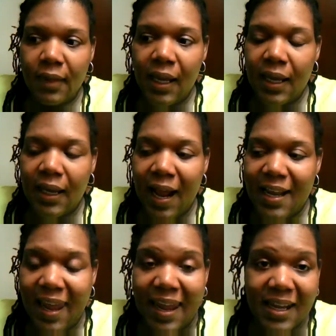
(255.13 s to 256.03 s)
and I
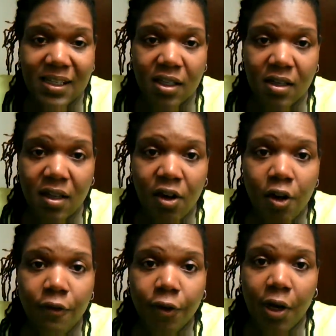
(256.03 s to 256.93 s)
ate
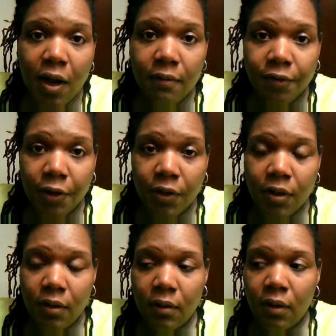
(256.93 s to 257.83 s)
for comfort.
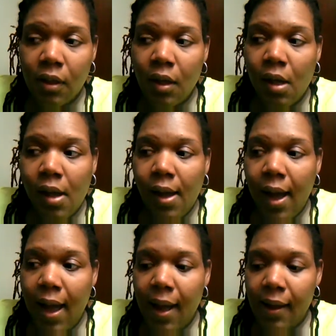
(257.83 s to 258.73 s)

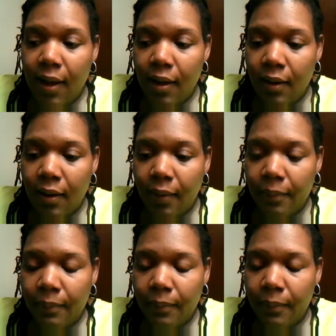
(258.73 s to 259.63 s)
I